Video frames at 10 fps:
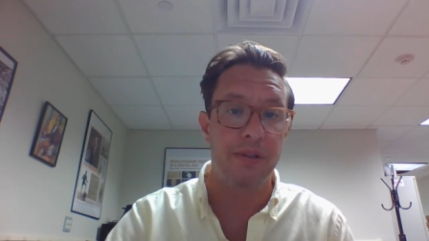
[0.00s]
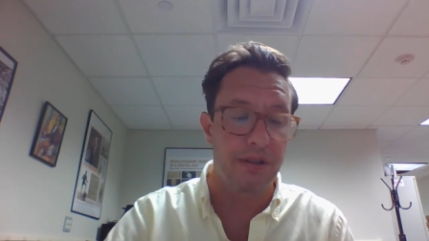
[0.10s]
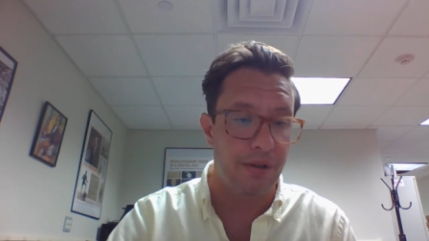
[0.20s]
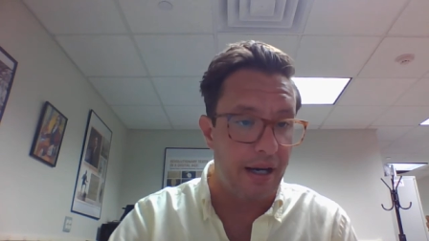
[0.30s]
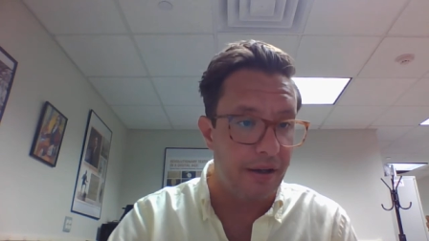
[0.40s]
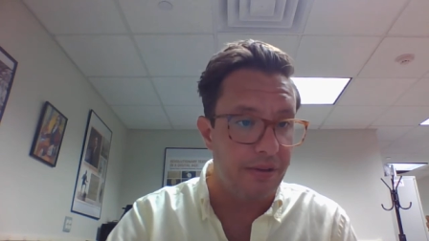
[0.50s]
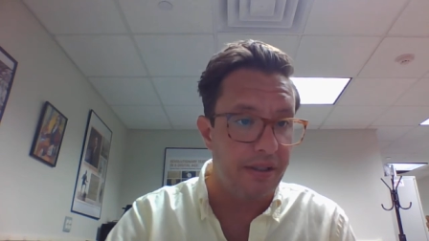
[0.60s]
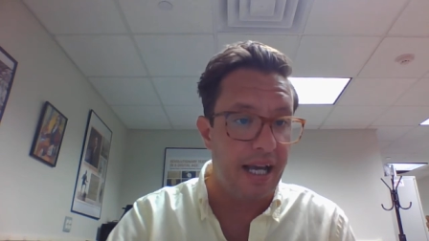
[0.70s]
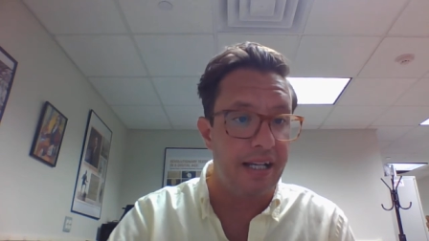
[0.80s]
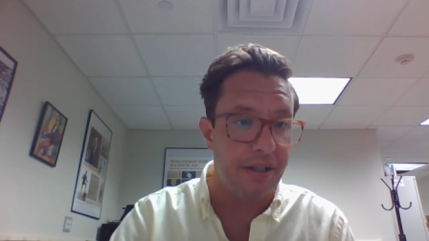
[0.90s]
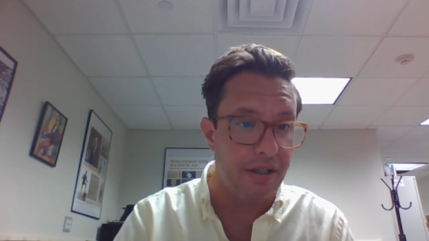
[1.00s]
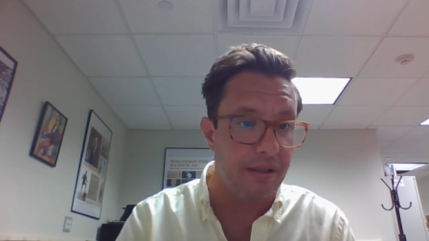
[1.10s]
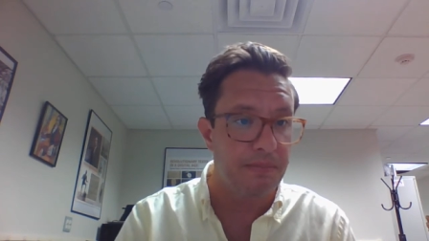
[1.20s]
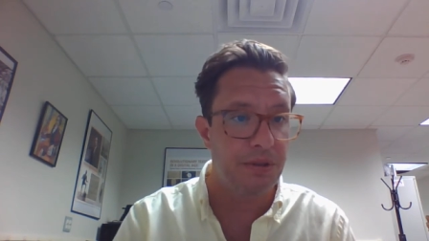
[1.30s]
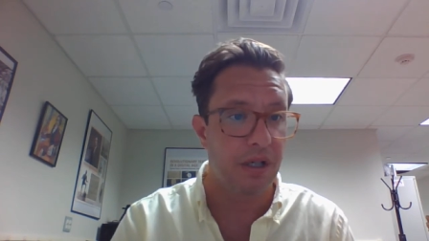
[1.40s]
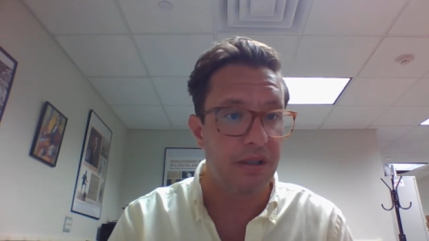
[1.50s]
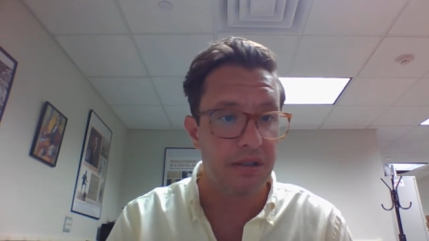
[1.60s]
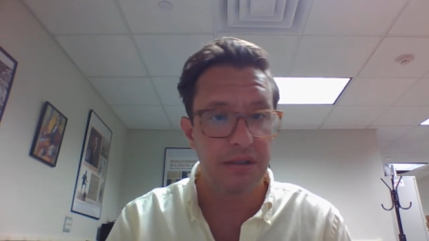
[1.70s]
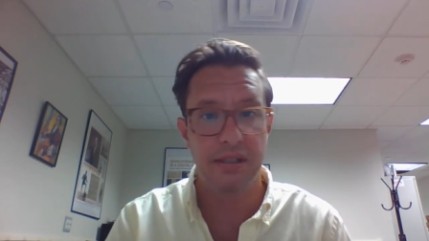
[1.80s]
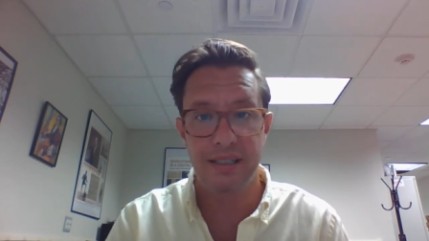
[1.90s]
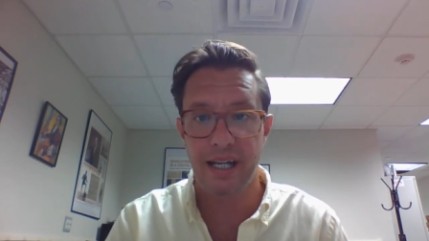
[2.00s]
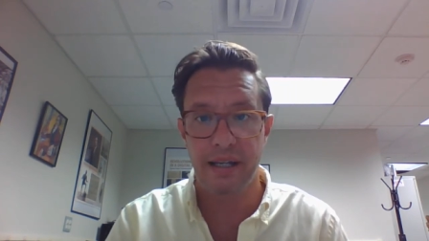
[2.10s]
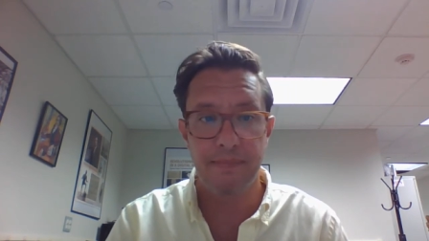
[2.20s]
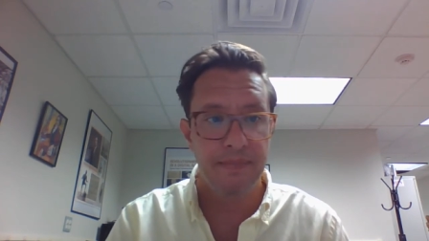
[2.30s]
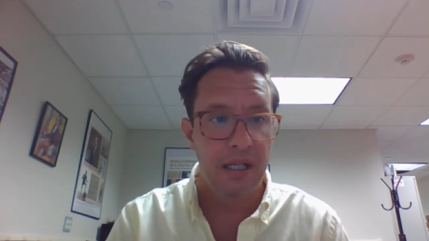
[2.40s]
was crowned in that year, Charles II,